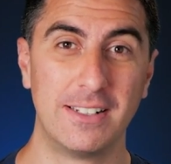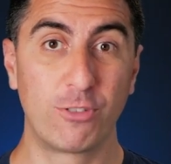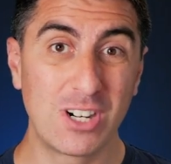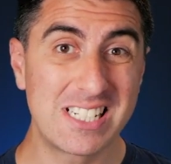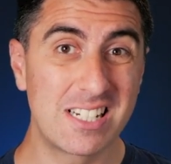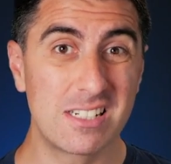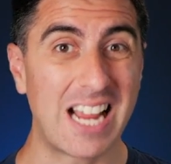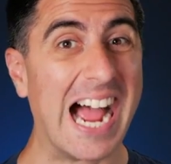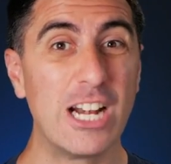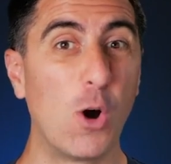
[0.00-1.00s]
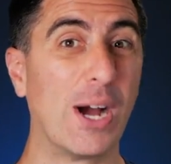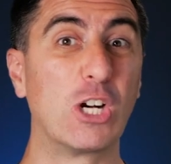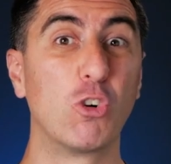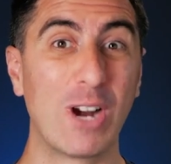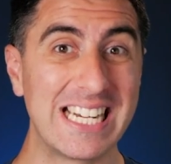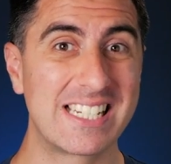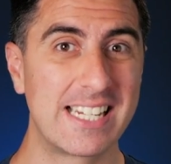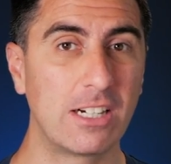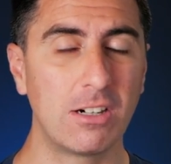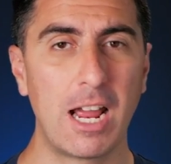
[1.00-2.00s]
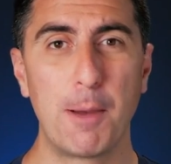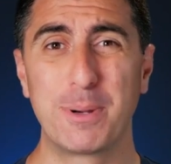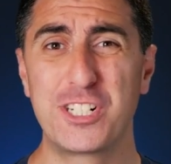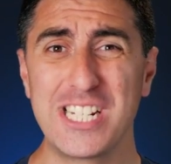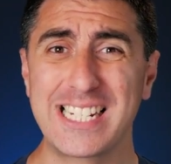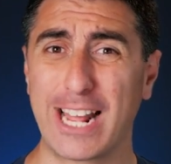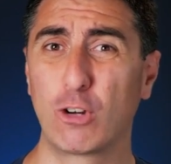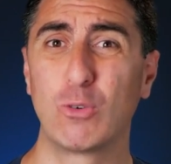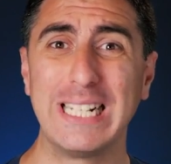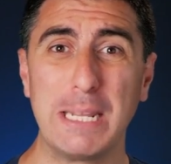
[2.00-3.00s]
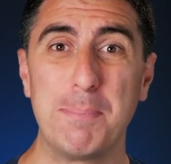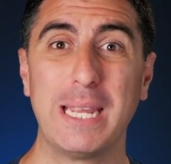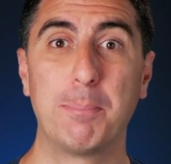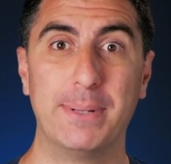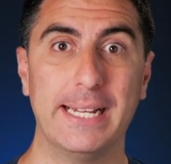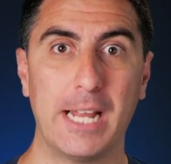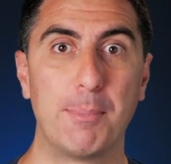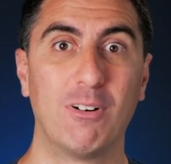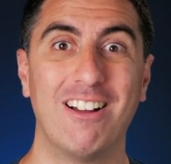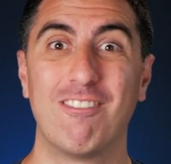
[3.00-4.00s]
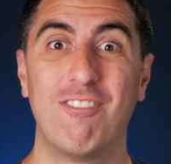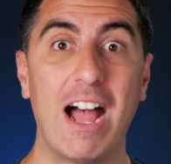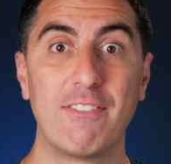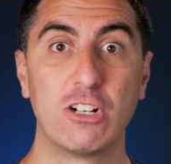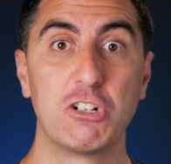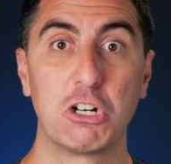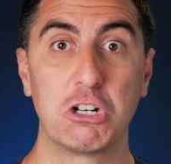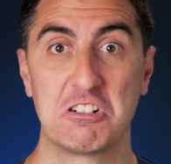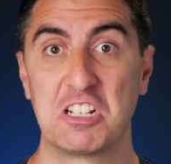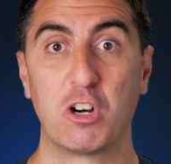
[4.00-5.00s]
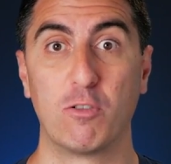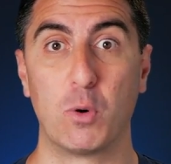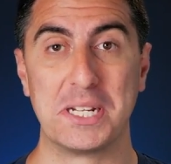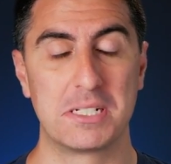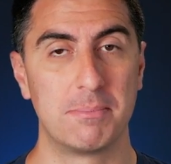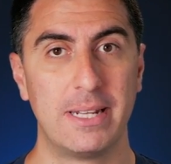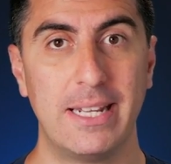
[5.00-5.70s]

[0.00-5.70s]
For instance, I know a great singer, but she's got a really big buildup around 500 hertz in her voice.